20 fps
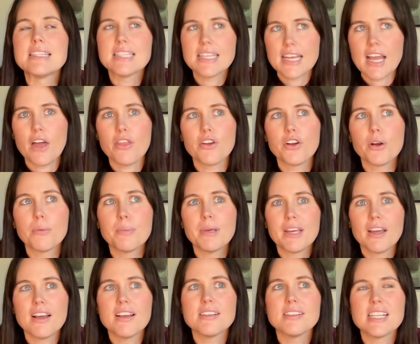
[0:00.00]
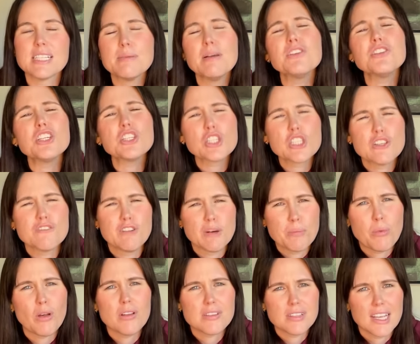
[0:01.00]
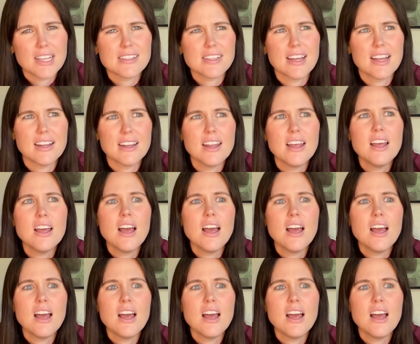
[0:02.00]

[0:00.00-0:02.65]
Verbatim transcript: together because, especially during the football season,